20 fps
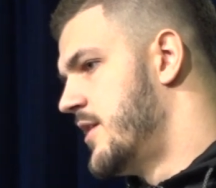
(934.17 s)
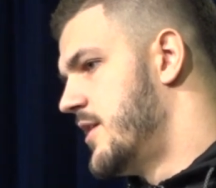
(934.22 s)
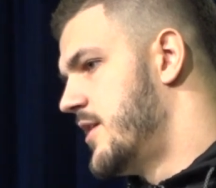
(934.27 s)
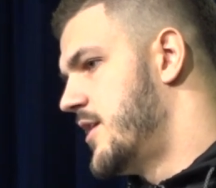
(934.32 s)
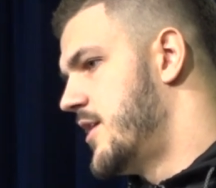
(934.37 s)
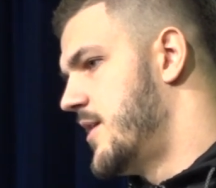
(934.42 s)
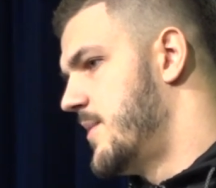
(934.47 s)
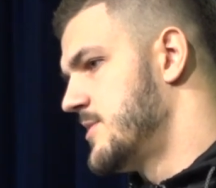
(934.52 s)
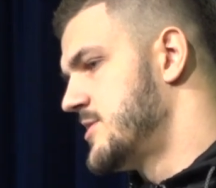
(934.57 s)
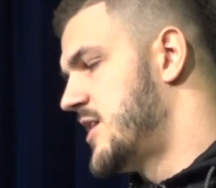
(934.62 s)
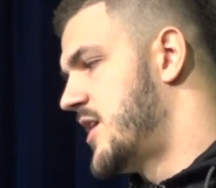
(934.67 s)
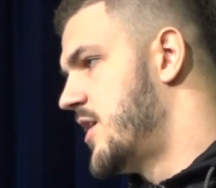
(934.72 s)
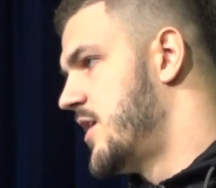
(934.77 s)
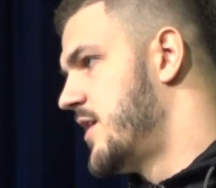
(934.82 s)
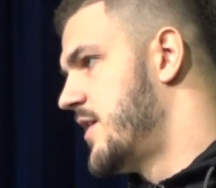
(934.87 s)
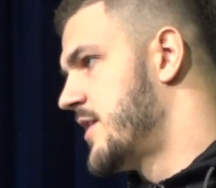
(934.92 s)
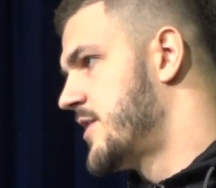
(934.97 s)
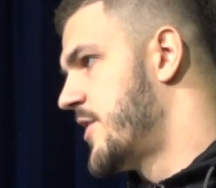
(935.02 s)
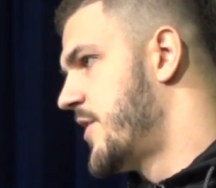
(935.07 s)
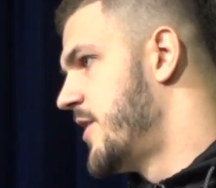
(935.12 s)
Uh, it's not
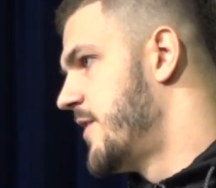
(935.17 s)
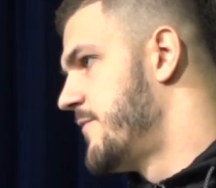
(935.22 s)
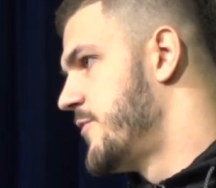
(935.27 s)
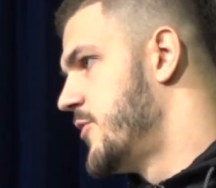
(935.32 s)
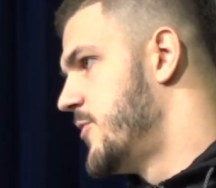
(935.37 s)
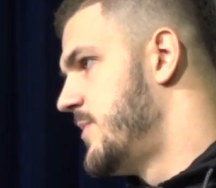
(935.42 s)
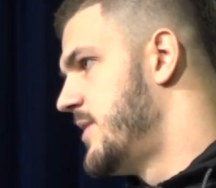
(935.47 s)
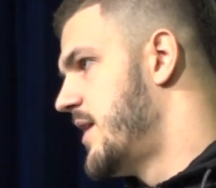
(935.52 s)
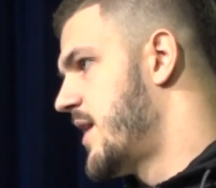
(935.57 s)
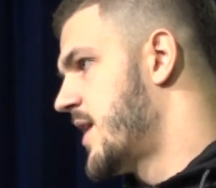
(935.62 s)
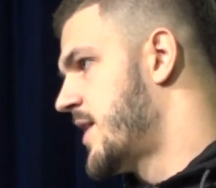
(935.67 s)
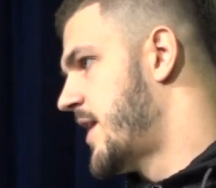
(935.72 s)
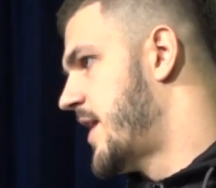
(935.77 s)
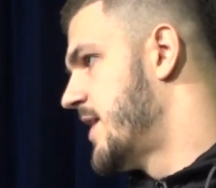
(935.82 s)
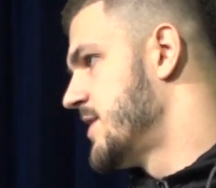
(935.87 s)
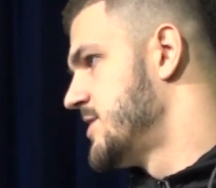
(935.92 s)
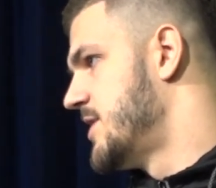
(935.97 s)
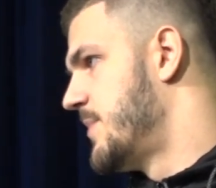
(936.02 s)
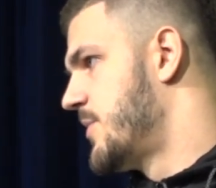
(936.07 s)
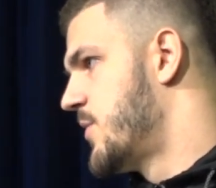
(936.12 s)
only like they're interviewing me; I get to
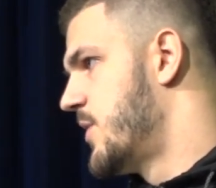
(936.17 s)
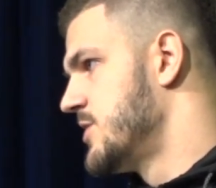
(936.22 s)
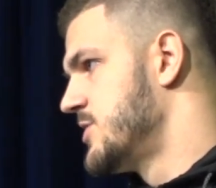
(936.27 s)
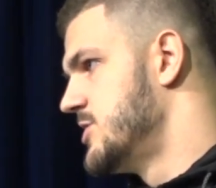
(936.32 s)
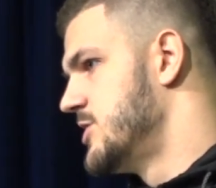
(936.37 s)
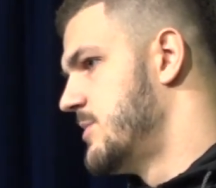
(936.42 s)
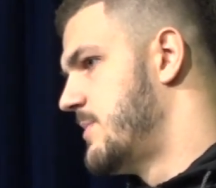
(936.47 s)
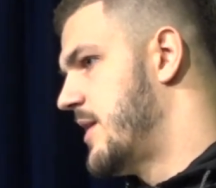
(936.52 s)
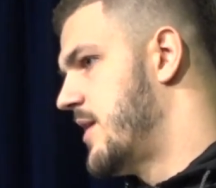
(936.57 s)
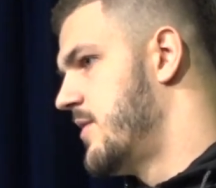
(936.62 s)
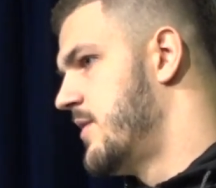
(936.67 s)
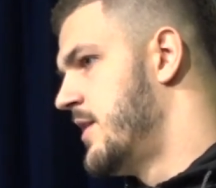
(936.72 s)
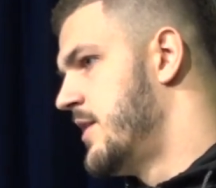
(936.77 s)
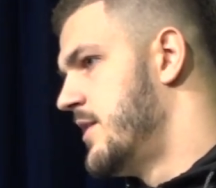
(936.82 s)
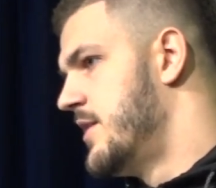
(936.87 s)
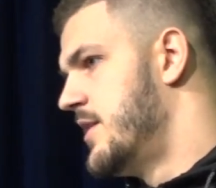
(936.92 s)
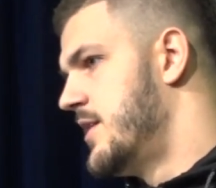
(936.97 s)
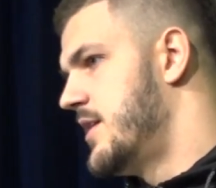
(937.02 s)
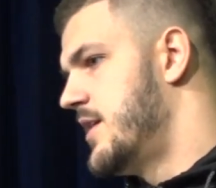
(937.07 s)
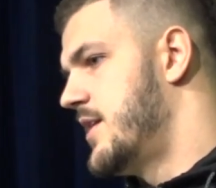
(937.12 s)
ask them questions about
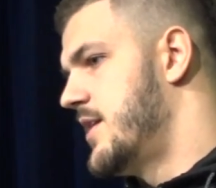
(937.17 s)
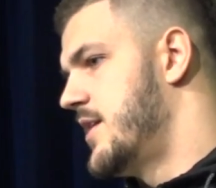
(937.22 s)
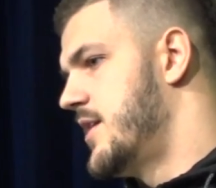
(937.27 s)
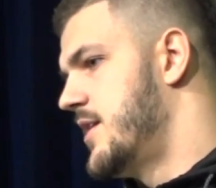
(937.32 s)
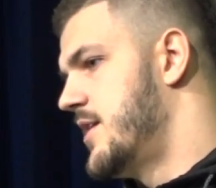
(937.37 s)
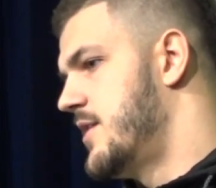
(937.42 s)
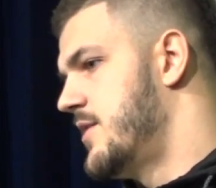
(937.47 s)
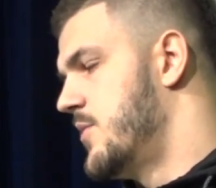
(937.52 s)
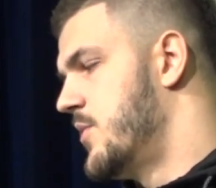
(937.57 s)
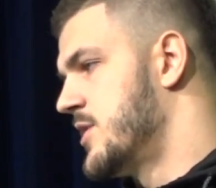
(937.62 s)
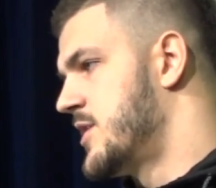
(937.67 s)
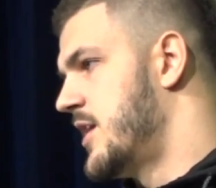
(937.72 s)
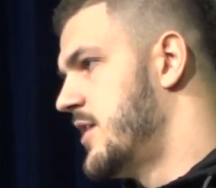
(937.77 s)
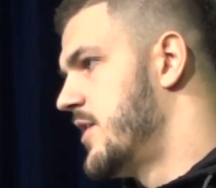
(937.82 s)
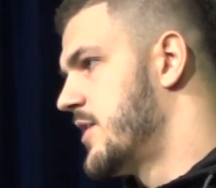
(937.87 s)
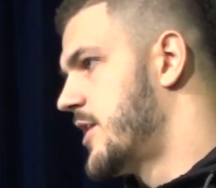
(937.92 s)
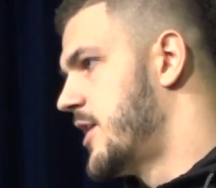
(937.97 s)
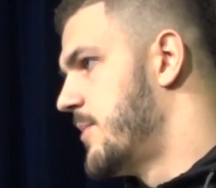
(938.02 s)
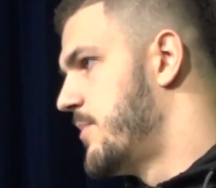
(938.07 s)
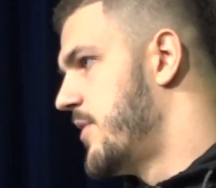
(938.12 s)
uh, what they
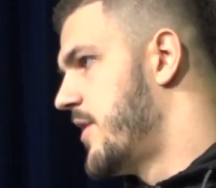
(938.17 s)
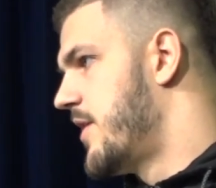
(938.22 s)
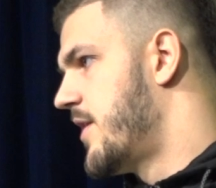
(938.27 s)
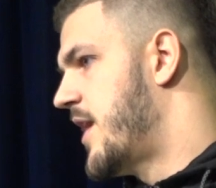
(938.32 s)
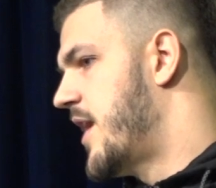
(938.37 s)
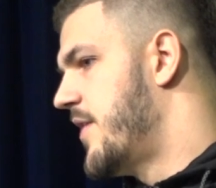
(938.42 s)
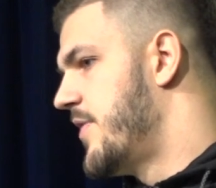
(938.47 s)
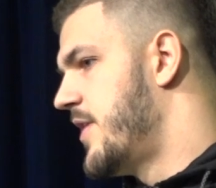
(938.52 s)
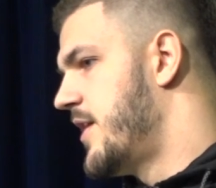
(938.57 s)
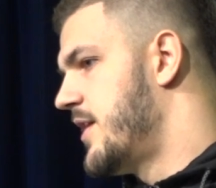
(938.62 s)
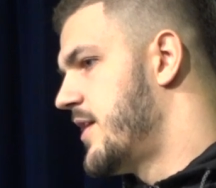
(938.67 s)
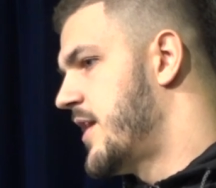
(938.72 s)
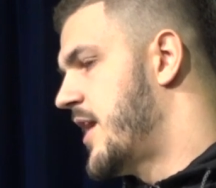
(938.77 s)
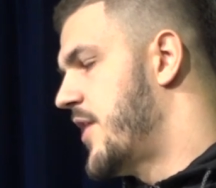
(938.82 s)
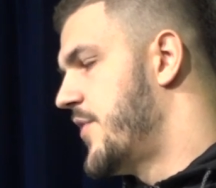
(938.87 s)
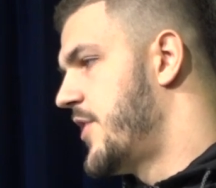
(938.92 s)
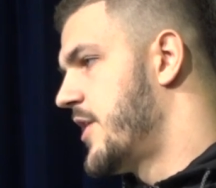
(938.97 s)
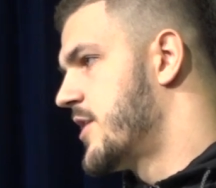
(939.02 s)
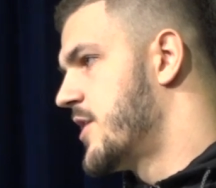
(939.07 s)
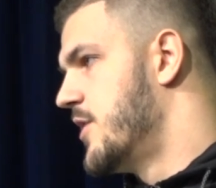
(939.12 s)
look in a player, how they
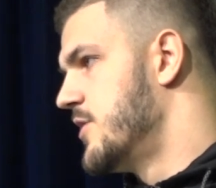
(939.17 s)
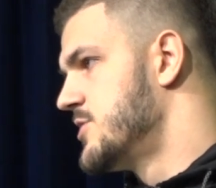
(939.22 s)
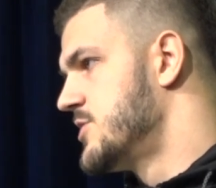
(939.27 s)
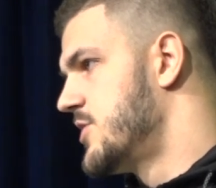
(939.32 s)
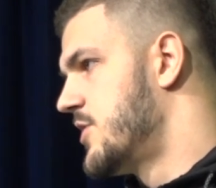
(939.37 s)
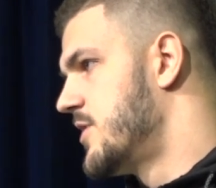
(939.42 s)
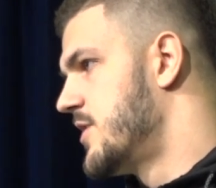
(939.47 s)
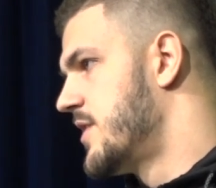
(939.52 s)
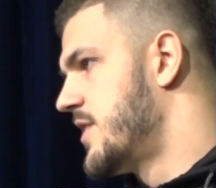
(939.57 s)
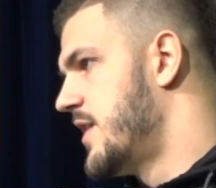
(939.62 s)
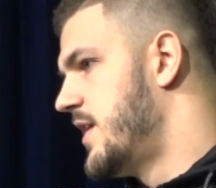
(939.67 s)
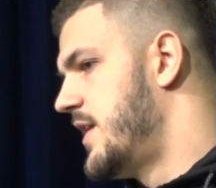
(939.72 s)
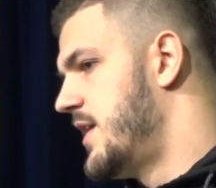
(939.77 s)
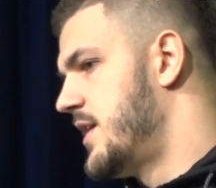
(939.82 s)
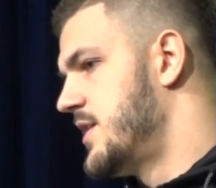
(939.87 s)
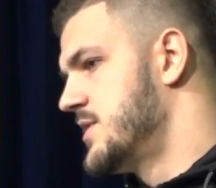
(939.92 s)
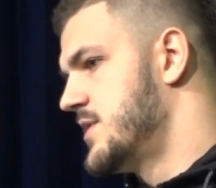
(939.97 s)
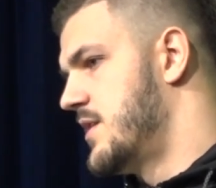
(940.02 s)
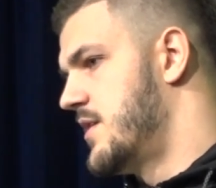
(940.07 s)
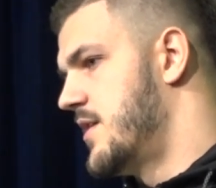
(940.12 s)
how they coach certain
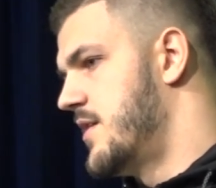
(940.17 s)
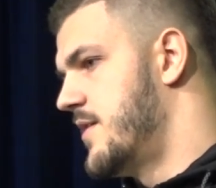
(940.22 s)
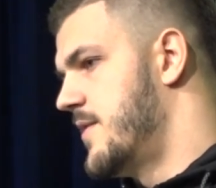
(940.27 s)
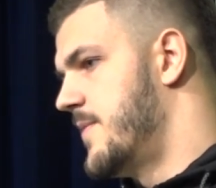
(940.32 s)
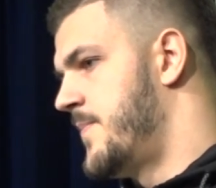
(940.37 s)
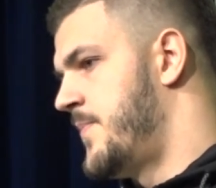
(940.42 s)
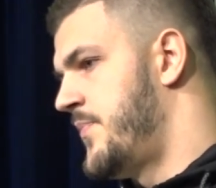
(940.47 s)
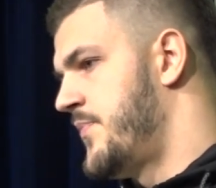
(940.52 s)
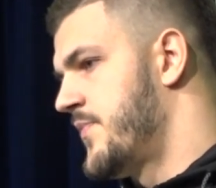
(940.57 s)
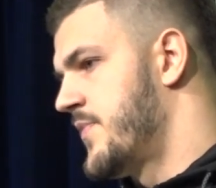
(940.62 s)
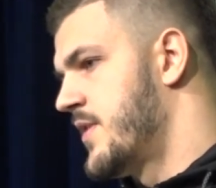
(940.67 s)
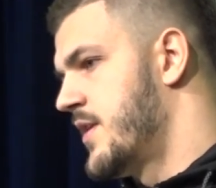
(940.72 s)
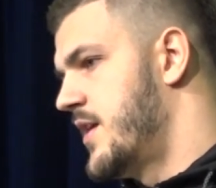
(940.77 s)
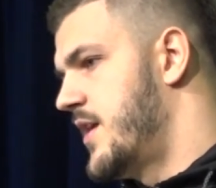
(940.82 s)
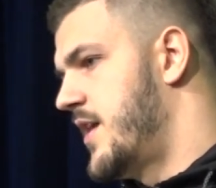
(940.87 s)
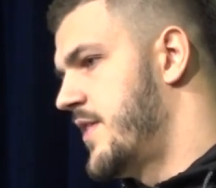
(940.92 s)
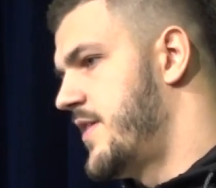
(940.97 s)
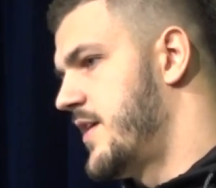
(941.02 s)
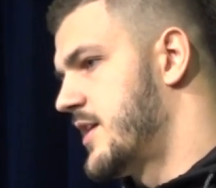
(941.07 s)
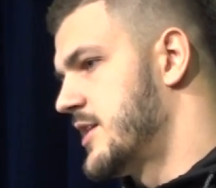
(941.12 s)
things, and um,
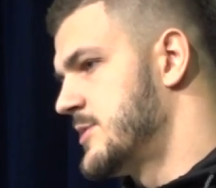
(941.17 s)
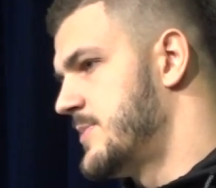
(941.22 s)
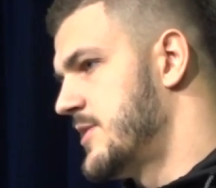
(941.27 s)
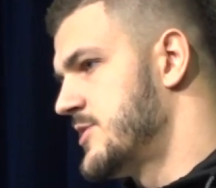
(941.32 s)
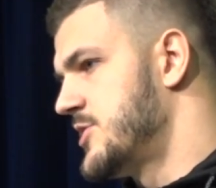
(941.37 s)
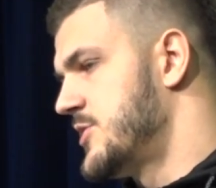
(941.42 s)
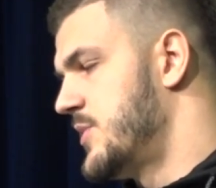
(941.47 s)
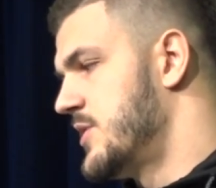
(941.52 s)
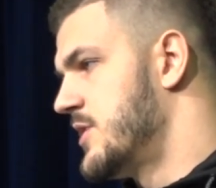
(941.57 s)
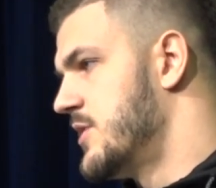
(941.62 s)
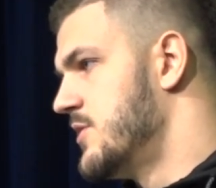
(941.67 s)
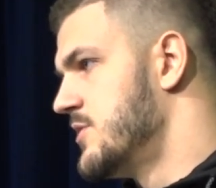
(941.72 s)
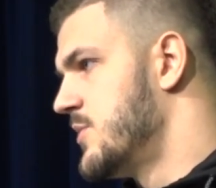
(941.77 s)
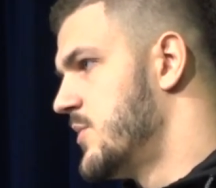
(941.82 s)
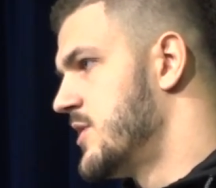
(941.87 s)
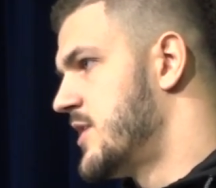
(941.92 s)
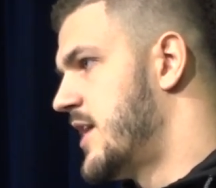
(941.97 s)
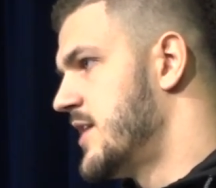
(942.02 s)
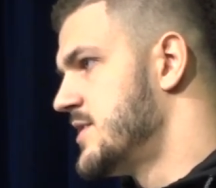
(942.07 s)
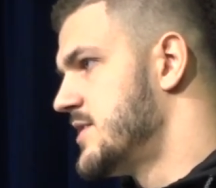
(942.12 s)
I think especially with those,
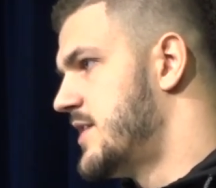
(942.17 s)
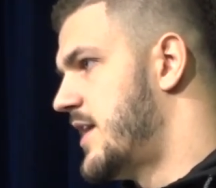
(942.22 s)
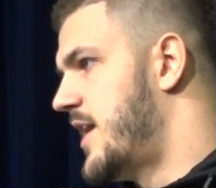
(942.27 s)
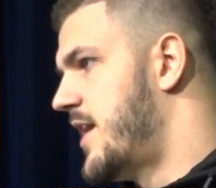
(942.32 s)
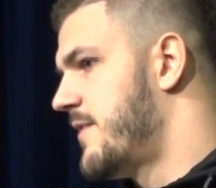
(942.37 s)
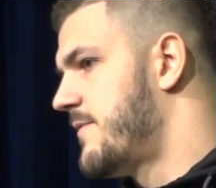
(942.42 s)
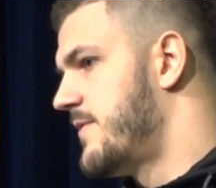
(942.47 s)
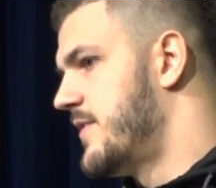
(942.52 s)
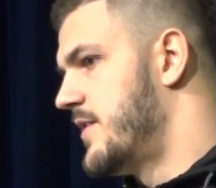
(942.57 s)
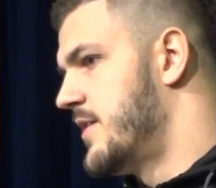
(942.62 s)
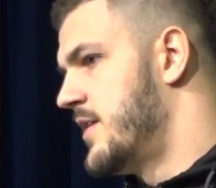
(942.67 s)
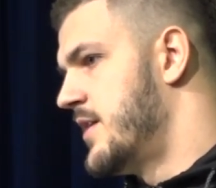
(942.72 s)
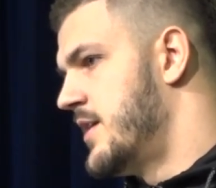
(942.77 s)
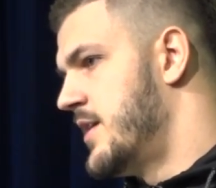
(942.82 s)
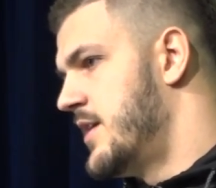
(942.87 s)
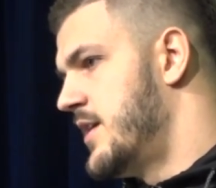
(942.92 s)
with that staff and